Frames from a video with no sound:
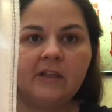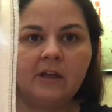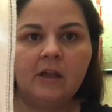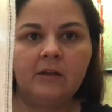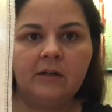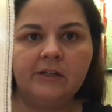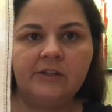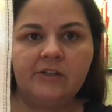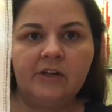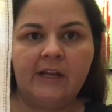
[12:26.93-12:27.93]
the color
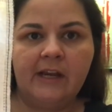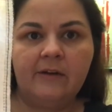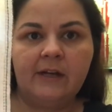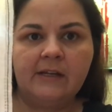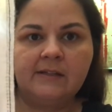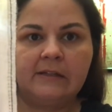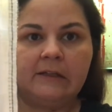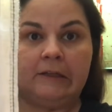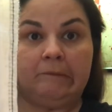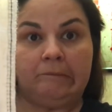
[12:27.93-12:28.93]
is turning out nicely.